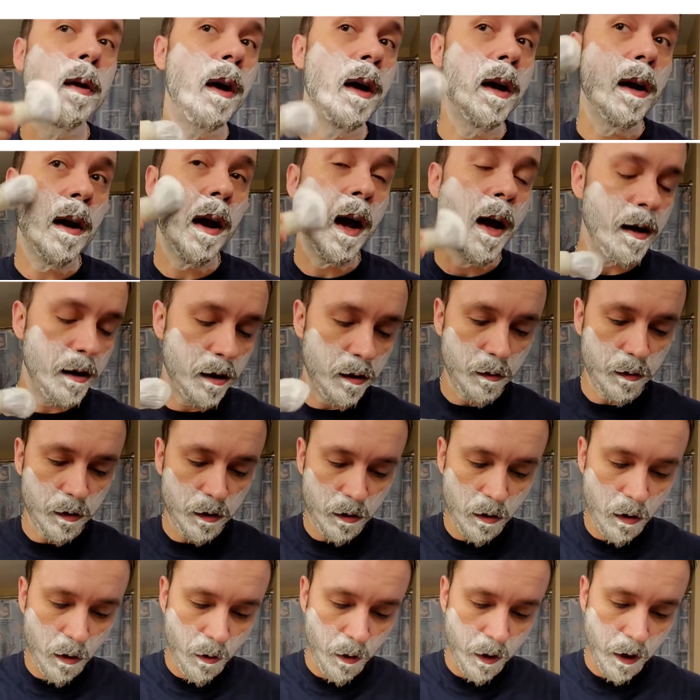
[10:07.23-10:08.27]
it as it was
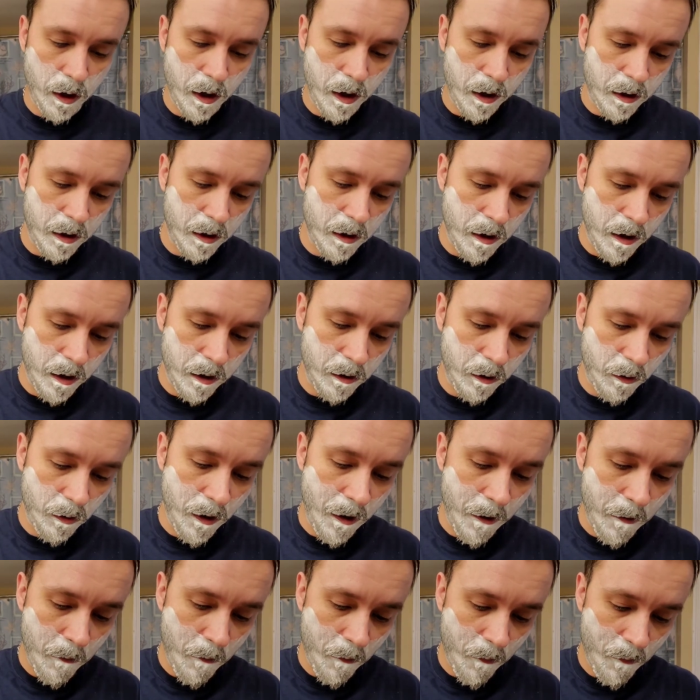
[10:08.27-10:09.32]
growing, and I did not do that.